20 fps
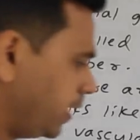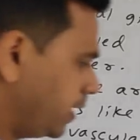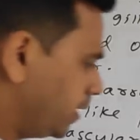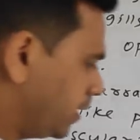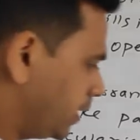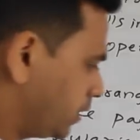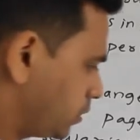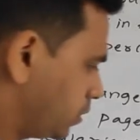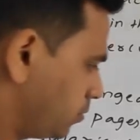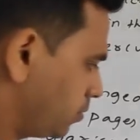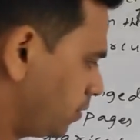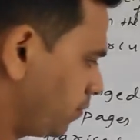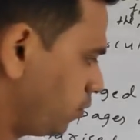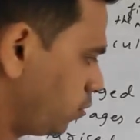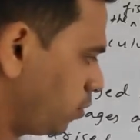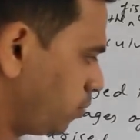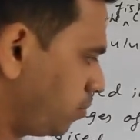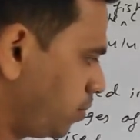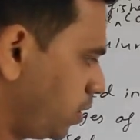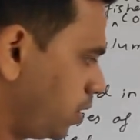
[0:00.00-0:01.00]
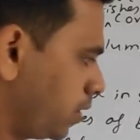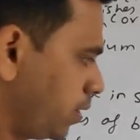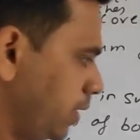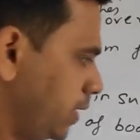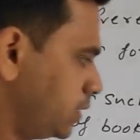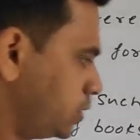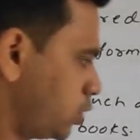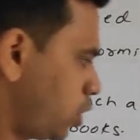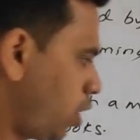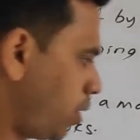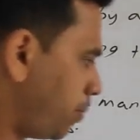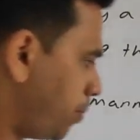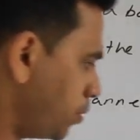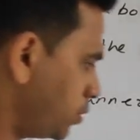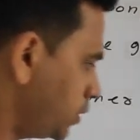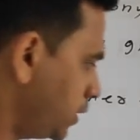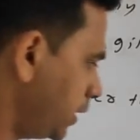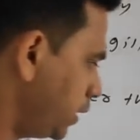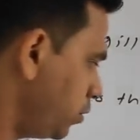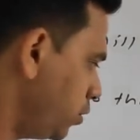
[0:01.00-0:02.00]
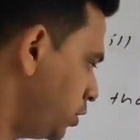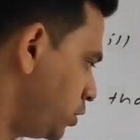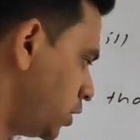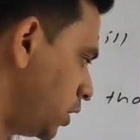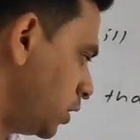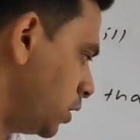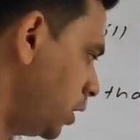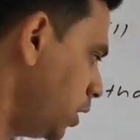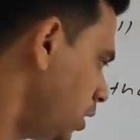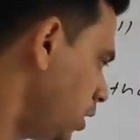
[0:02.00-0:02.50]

direction of the flow of blood is opposite to each other,